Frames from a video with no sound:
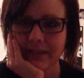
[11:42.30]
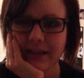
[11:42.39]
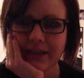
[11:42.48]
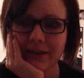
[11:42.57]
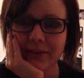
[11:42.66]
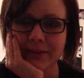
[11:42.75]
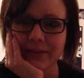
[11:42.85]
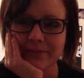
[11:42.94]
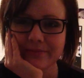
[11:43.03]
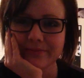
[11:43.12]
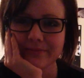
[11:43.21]
anyway,
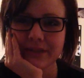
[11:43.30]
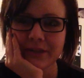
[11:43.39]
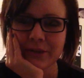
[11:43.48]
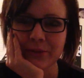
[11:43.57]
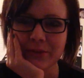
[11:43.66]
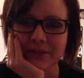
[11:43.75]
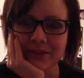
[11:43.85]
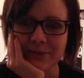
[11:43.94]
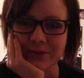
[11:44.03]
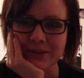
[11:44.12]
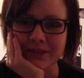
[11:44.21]
I hope this
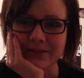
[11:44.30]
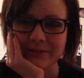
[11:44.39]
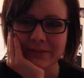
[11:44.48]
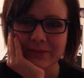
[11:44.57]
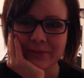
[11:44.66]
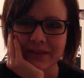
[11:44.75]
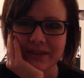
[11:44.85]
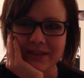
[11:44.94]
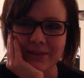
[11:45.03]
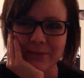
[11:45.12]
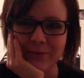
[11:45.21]
story makes
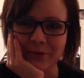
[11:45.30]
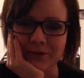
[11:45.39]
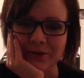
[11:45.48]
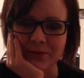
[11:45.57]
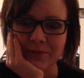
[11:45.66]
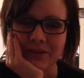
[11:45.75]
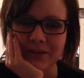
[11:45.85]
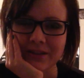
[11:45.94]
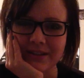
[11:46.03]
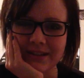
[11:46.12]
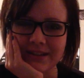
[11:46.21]
up for me
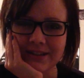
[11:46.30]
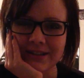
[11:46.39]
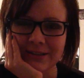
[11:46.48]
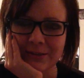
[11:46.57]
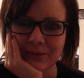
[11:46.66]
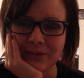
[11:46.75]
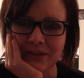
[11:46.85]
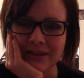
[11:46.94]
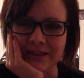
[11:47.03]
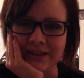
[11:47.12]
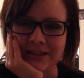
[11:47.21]
not texting you,
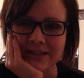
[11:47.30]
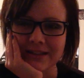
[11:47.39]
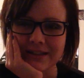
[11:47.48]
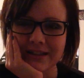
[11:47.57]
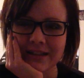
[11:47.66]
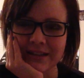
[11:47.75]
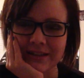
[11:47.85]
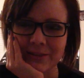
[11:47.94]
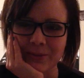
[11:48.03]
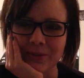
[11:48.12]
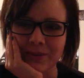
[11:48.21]
because I thought
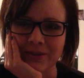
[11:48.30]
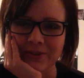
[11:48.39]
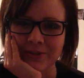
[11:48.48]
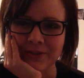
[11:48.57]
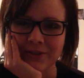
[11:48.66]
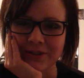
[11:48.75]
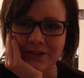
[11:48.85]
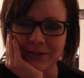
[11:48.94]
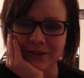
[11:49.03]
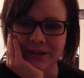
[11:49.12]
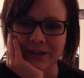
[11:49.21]
it would be better for
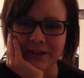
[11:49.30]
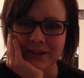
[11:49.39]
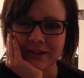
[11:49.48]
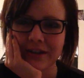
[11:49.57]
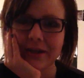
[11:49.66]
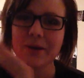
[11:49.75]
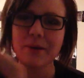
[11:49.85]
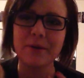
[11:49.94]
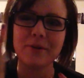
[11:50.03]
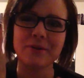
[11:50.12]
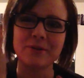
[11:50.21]
you to hear
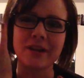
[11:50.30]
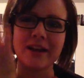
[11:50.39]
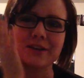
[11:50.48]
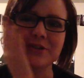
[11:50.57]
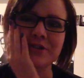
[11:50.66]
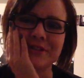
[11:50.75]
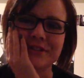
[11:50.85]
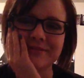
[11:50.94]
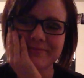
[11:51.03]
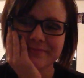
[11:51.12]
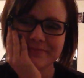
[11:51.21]
the reaction